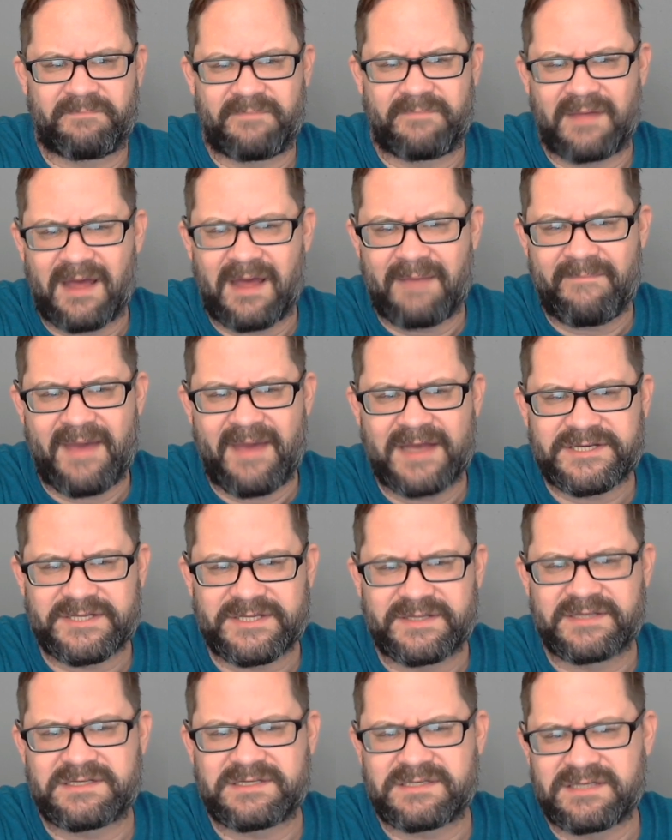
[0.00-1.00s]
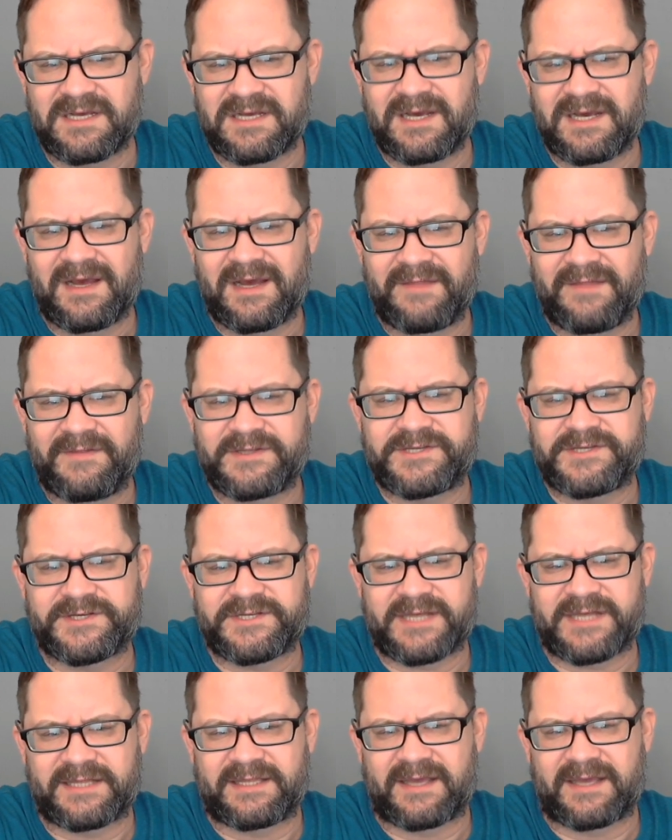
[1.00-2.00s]
I imagine this
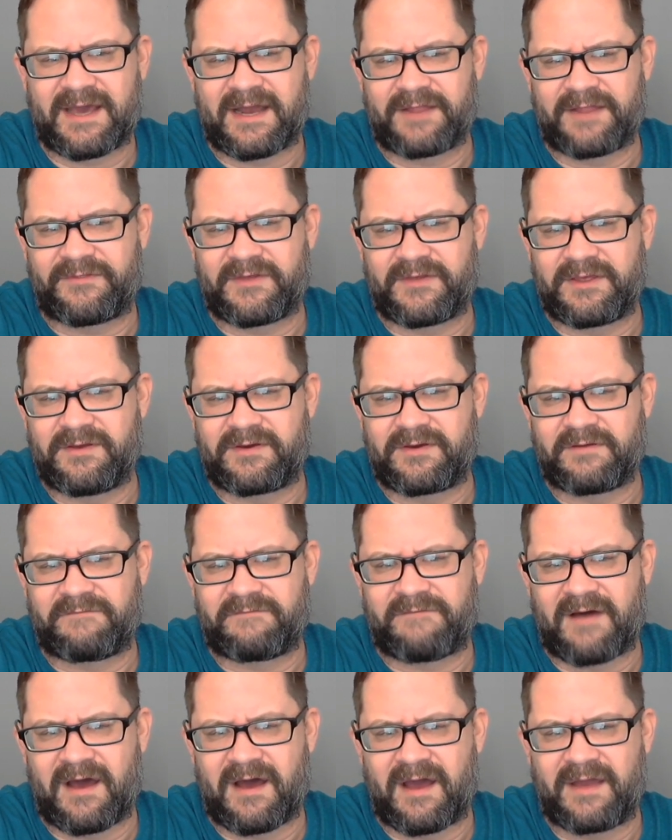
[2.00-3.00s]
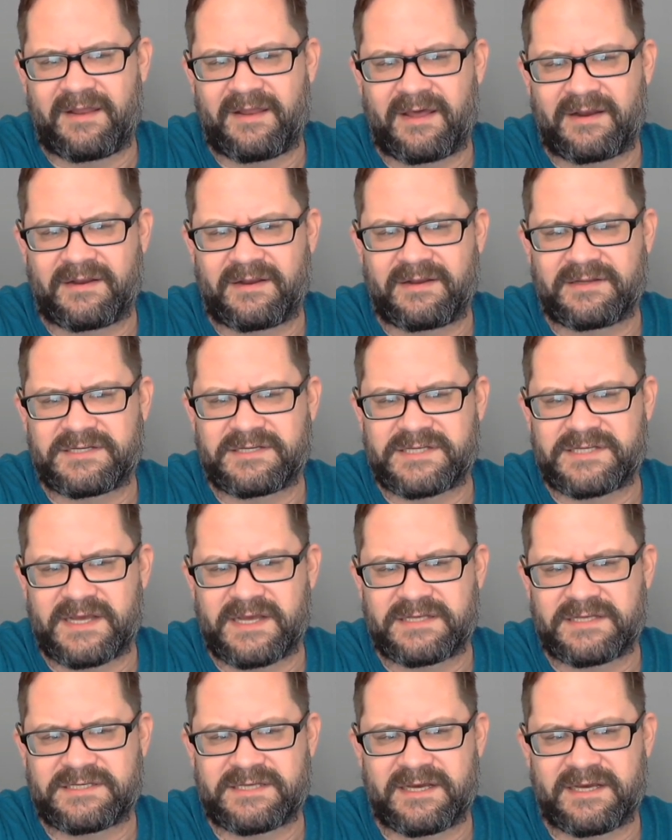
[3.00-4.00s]
looks like the kind of thing you could find at an
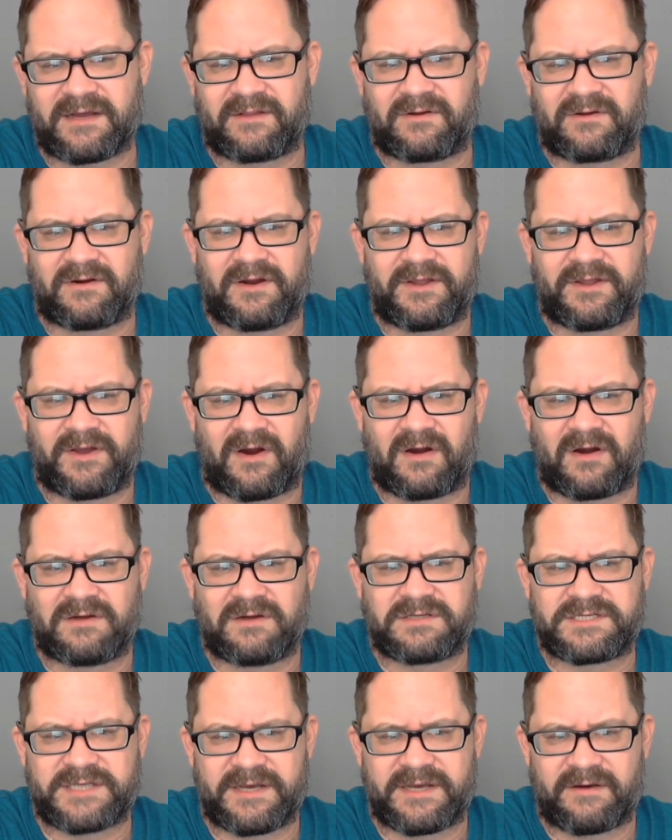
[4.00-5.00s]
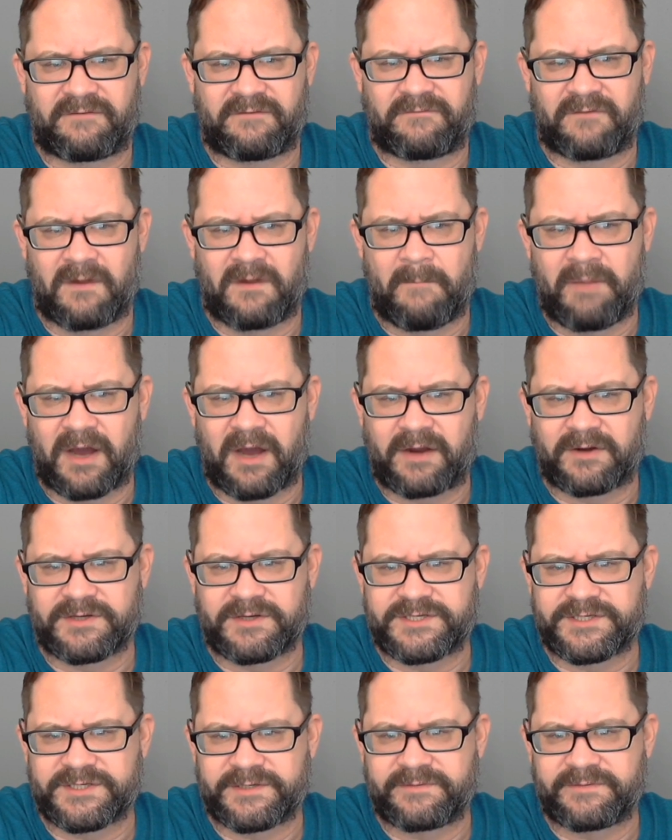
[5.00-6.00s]
estate sale or a yard sale for $1 or
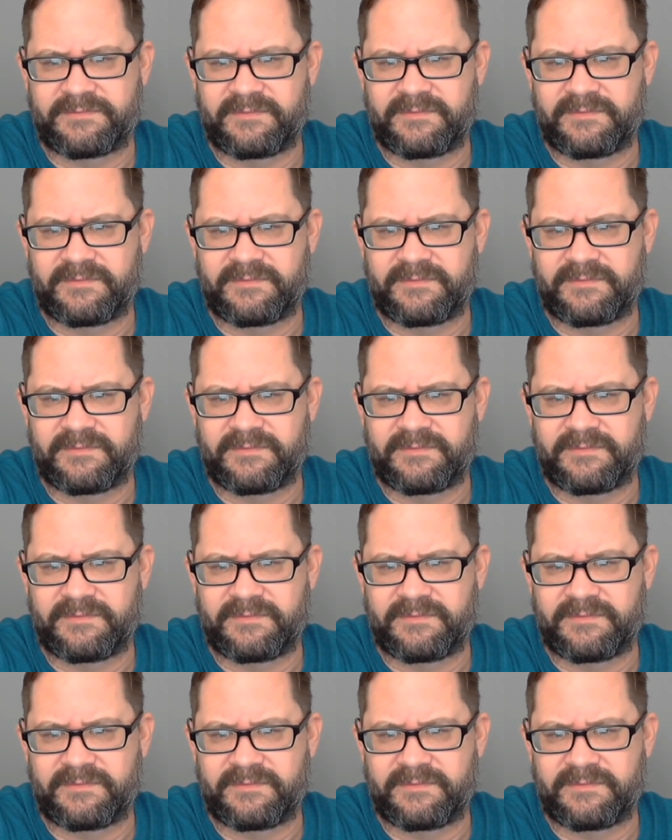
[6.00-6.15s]
$2.